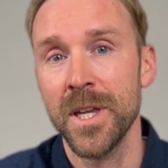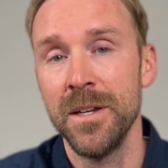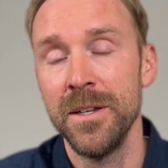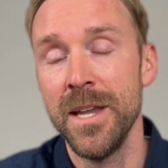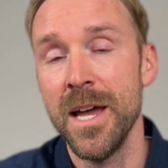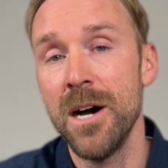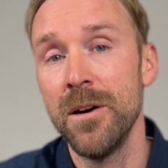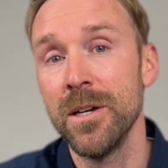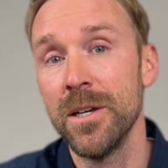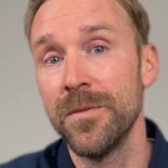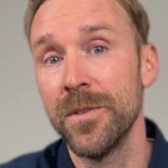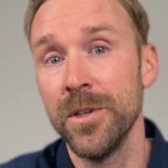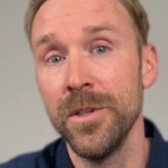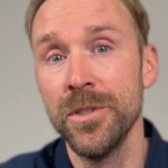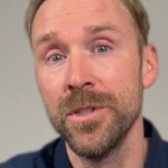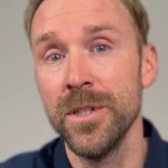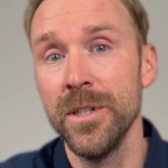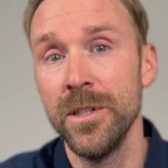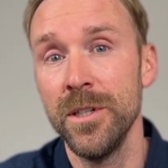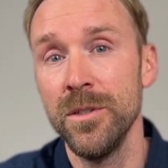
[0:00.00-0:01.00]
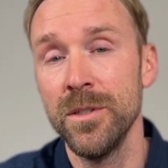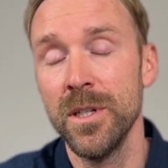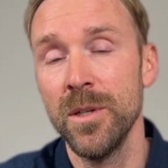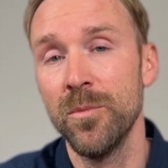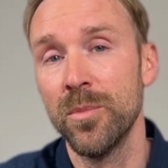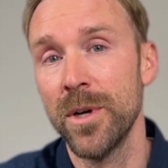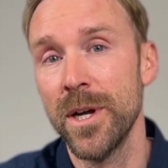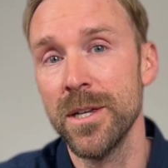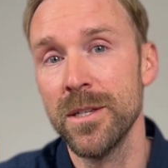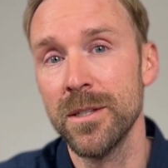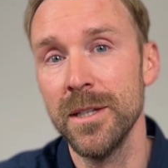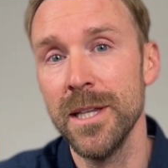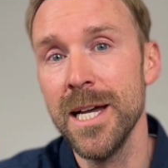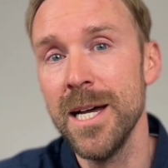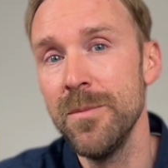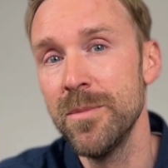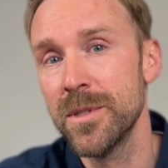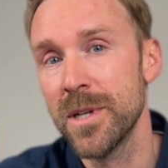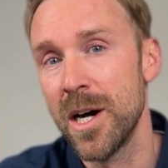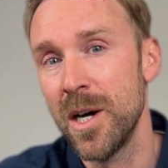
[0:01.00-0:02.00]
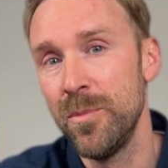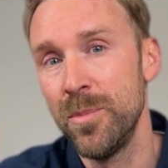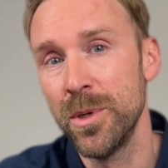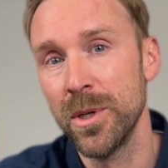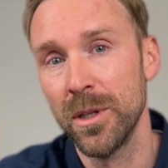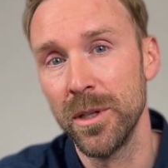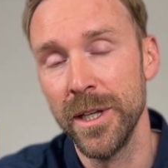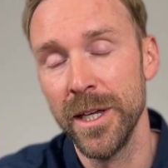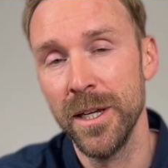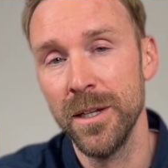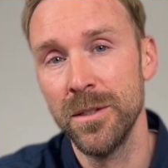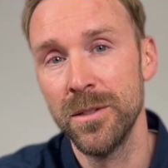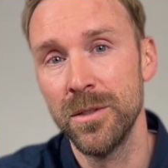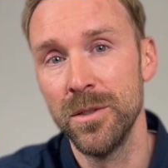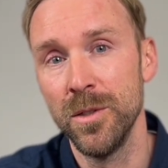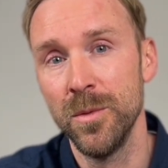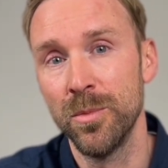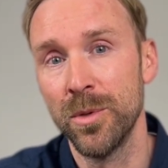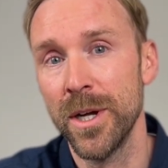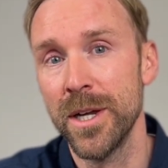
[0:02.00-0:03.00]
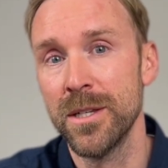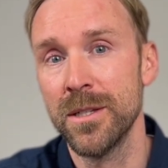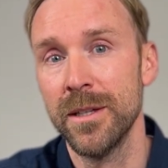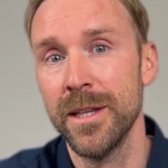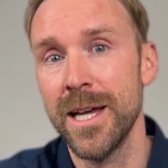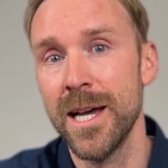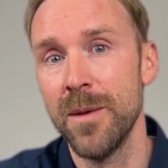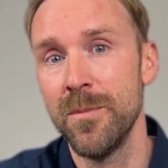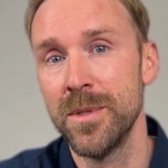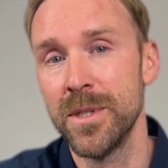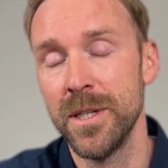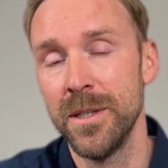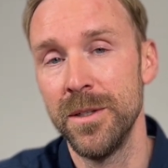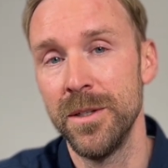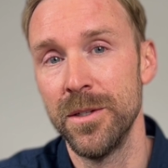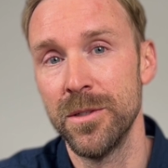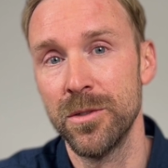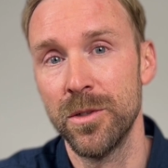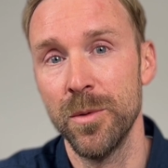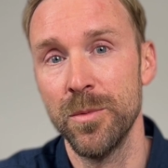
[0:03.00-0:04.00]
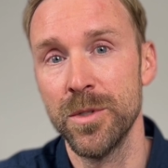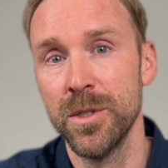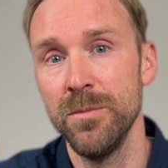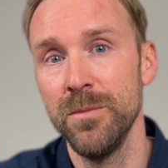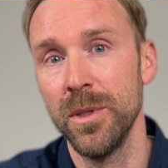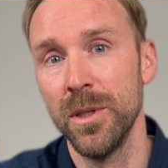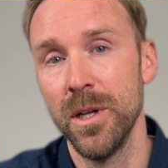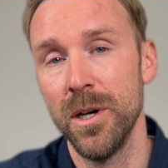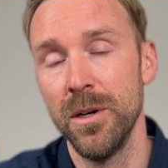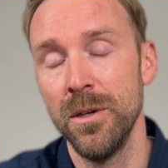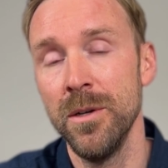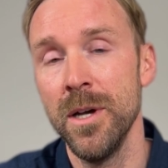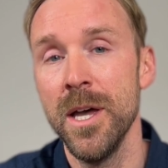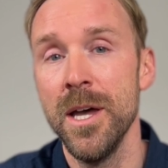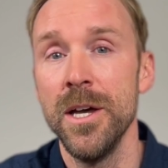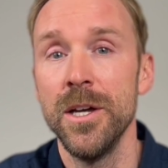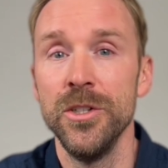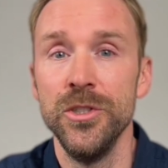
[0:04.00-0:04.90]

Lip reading: Now, if you're interested in using Price Labs, I'll put a link to Price Labs in the description below.